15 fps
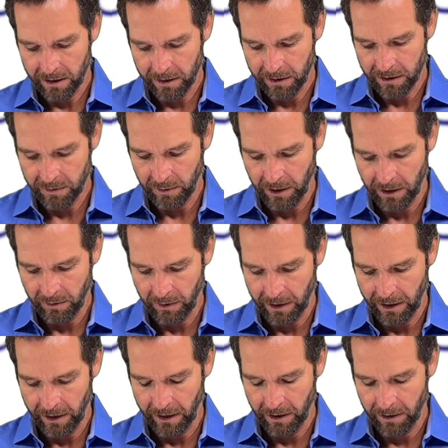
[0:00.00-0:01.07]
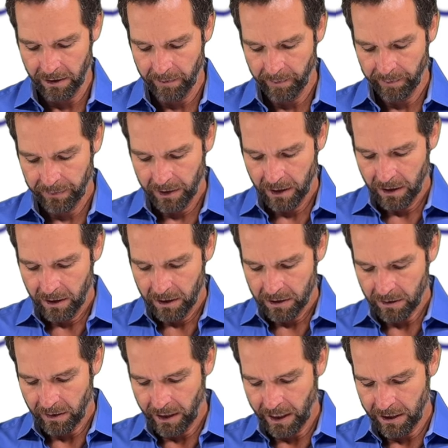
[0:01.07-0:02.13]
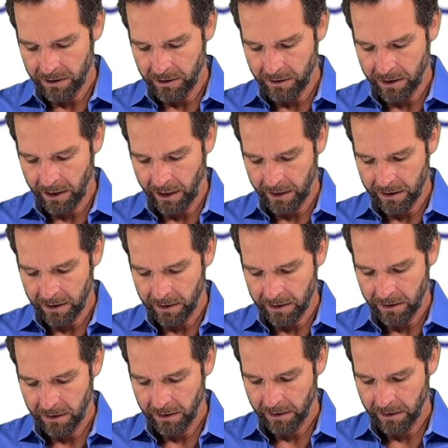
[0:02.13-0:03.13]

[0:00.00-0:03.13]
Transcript: and a smaller one on the other. So as you connect it